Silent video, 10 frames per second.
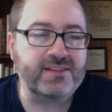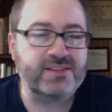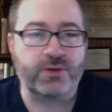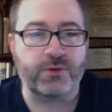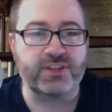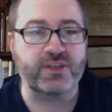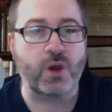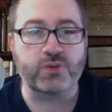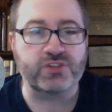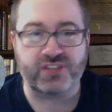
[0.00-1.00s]
series
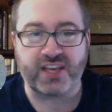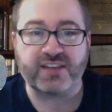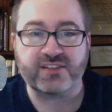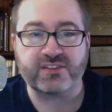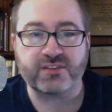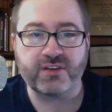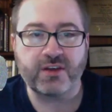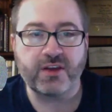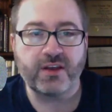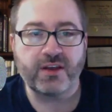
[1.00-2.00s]
goes 6
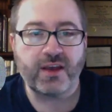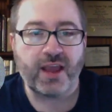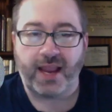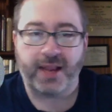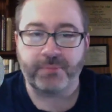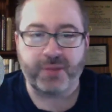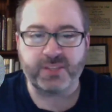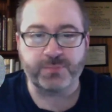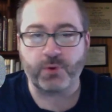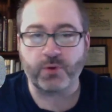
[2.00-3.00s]
and
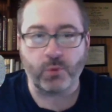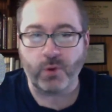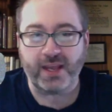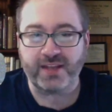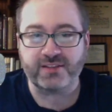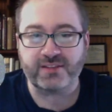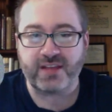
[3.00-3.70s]
Pittsburgh wins.